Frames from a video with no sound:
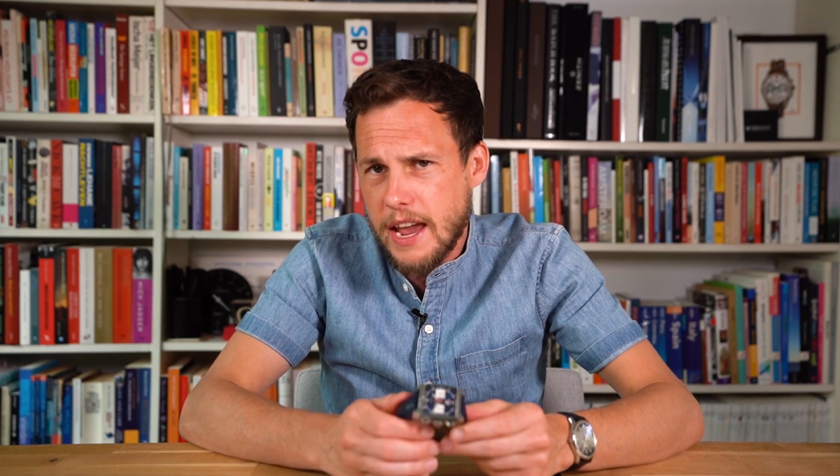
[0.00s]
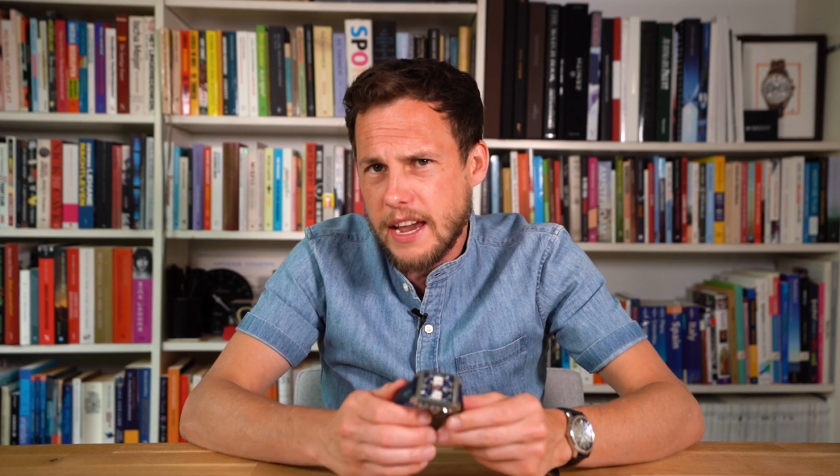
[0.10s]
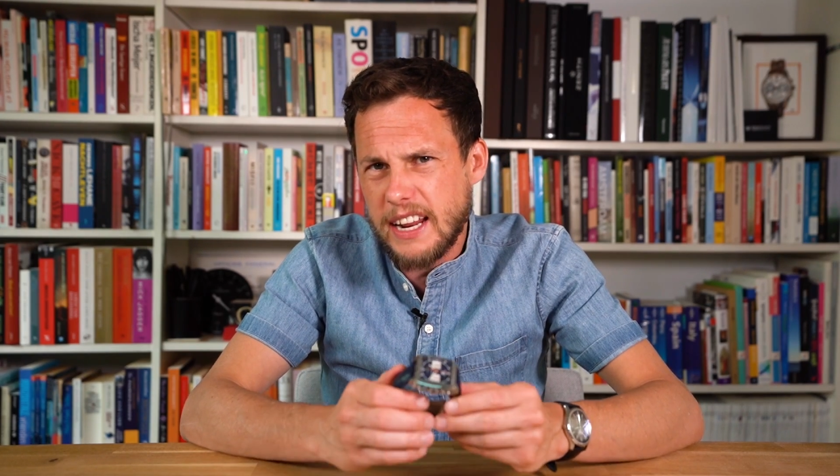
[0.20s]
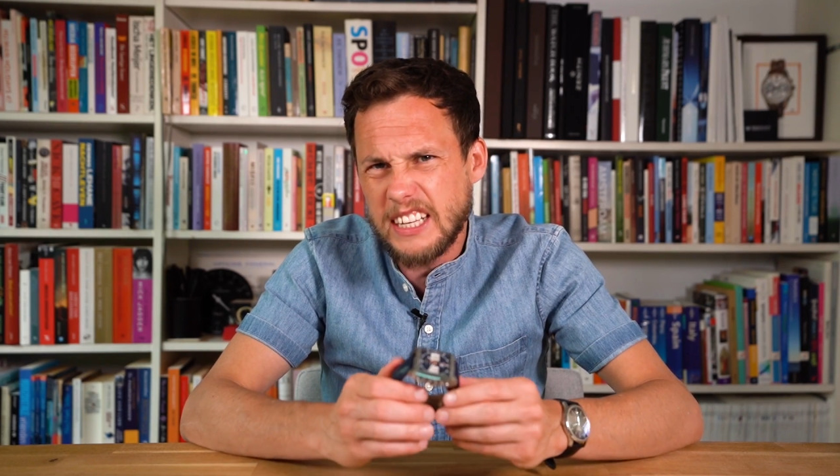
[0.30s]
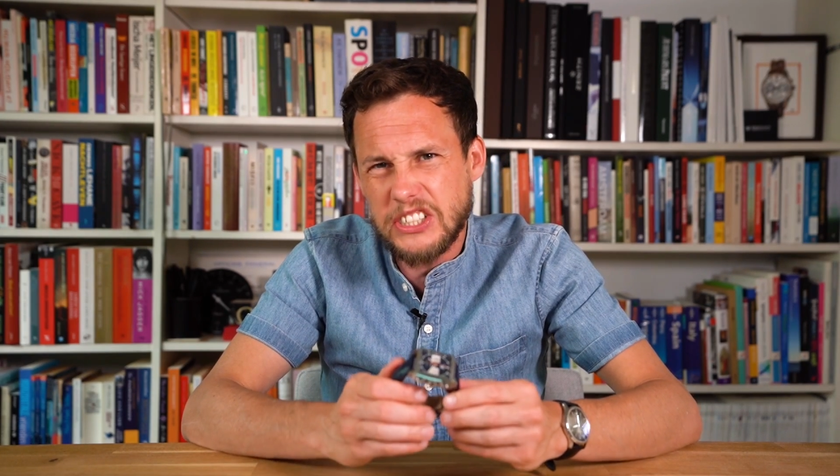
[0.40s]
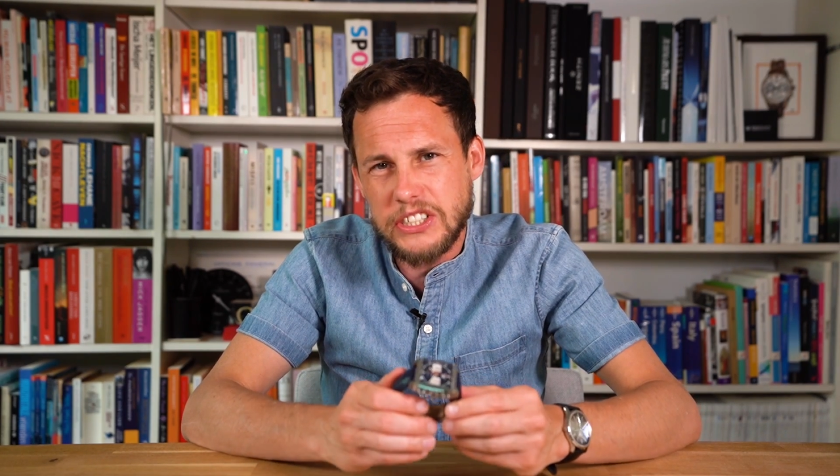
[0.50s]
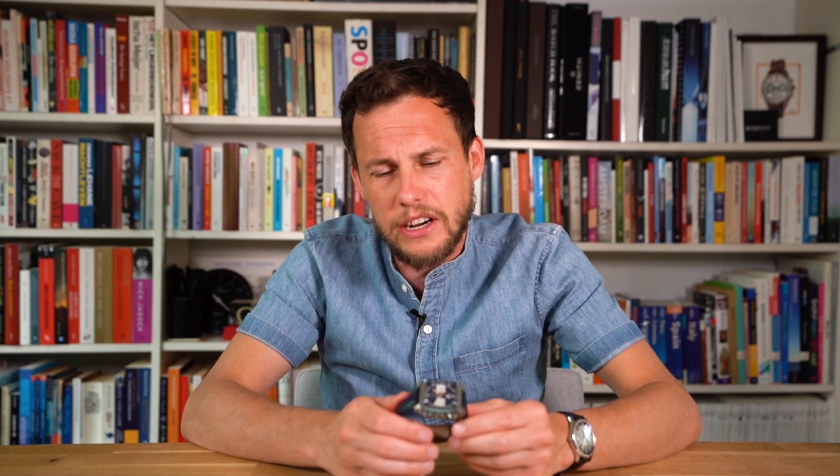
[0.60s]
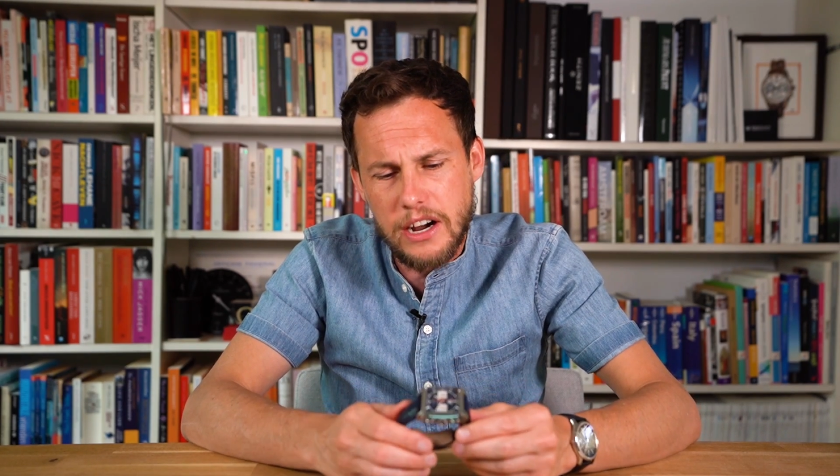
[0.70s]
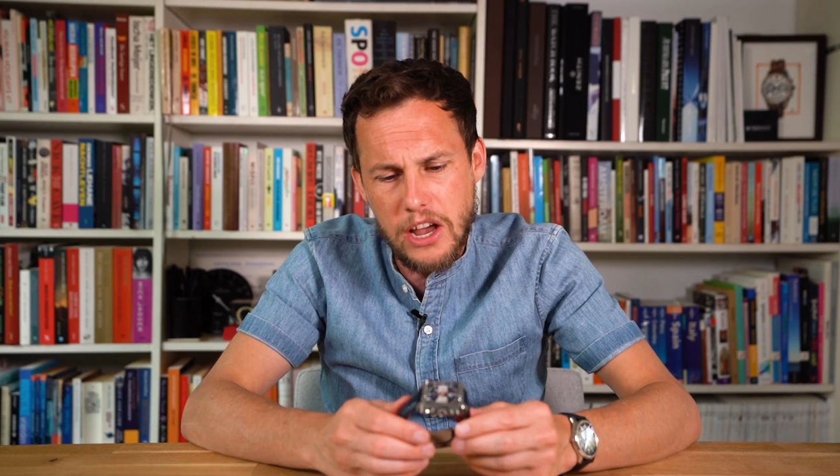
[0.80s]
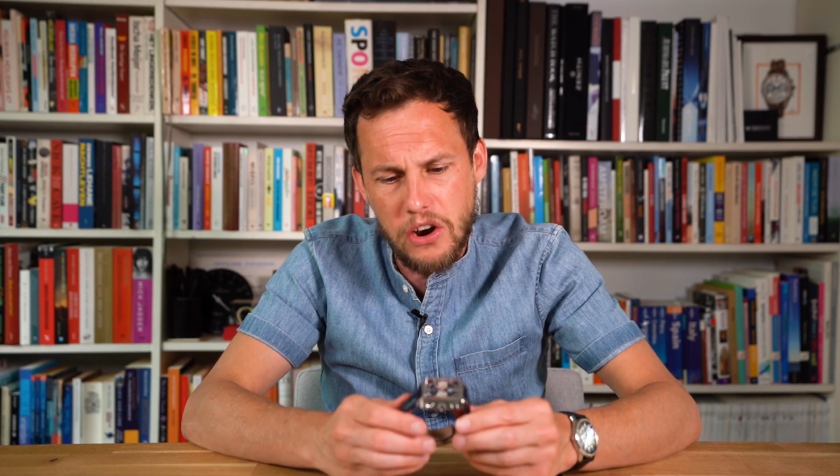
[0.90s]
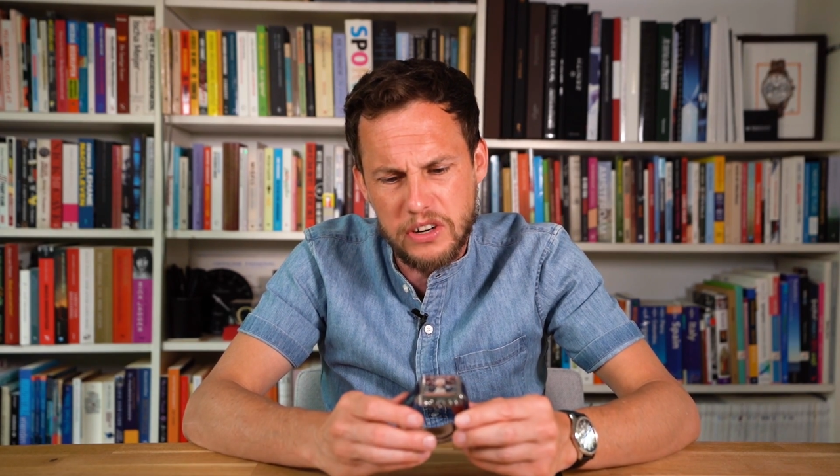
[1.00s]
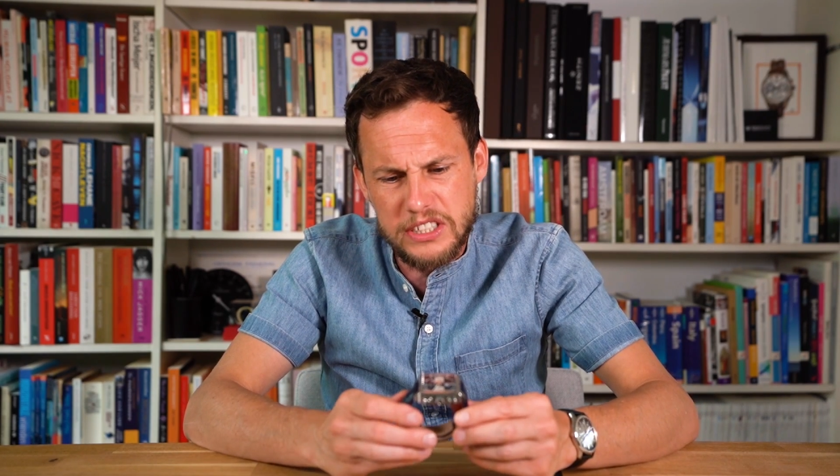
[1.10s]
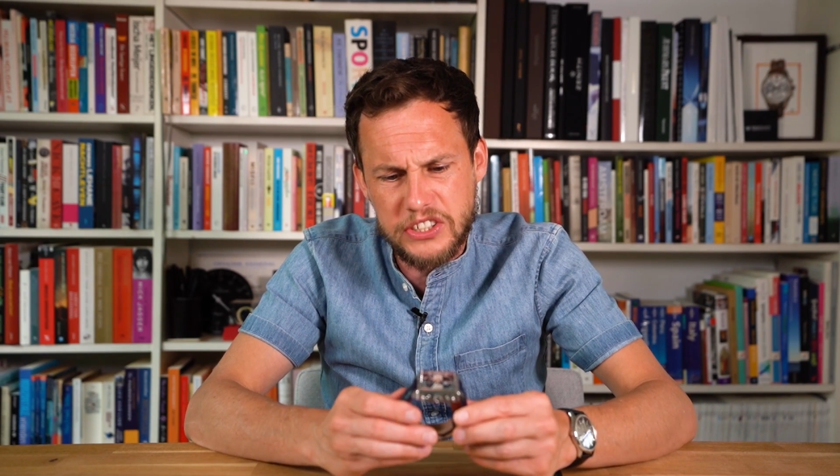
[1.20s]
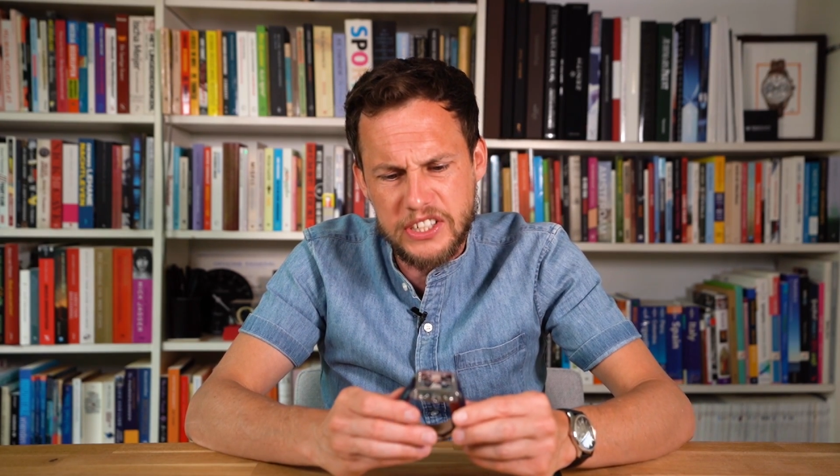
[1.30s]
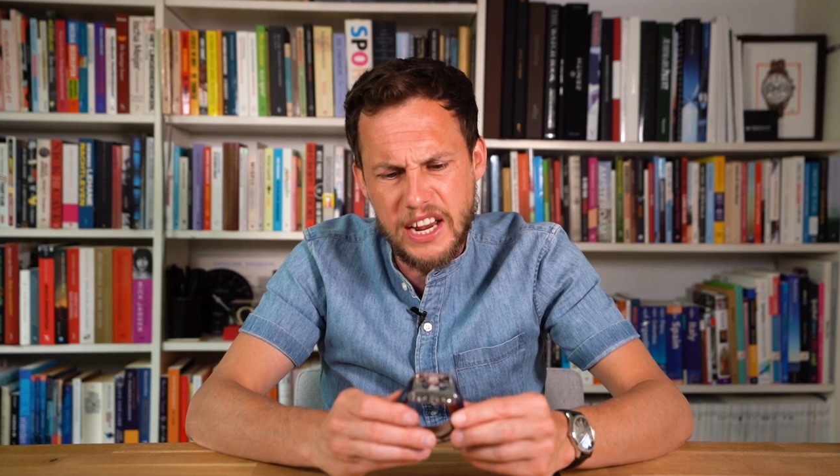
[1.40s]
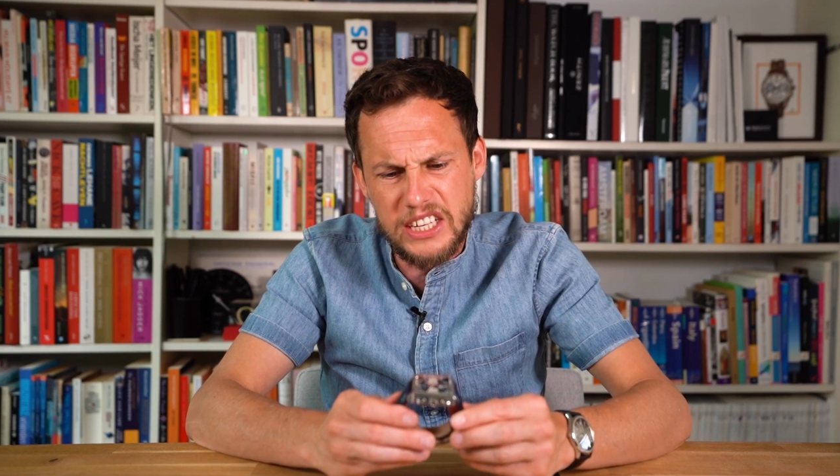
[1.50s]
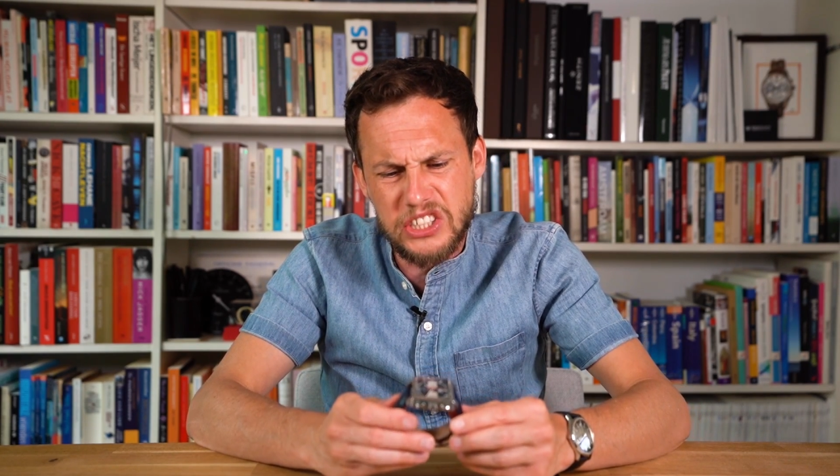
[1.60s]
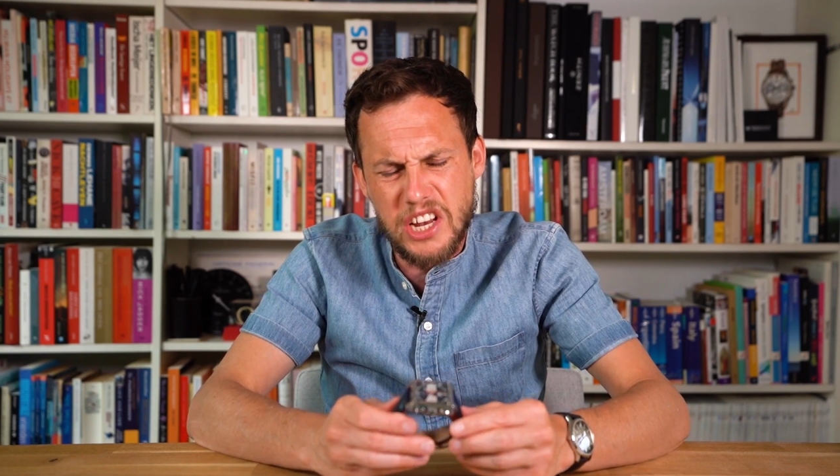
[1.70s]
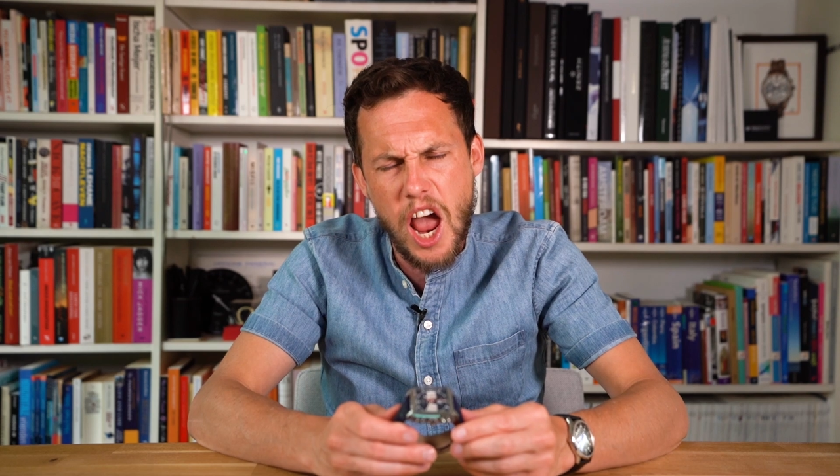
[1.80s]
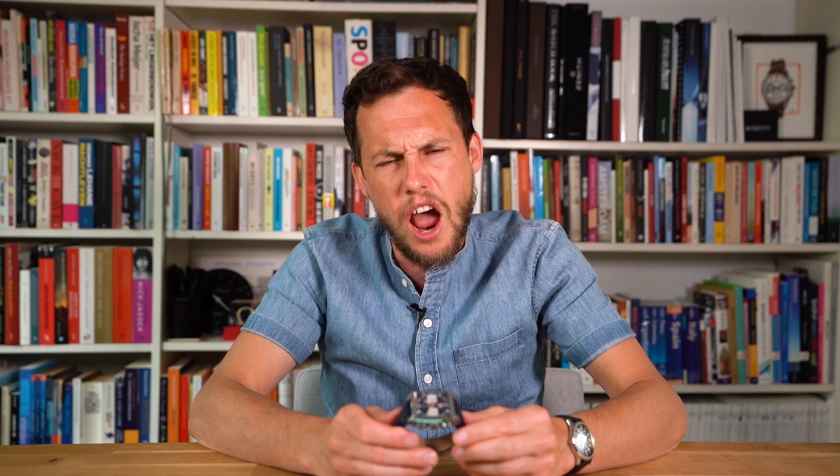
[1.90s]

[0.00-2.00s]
It has style. It says,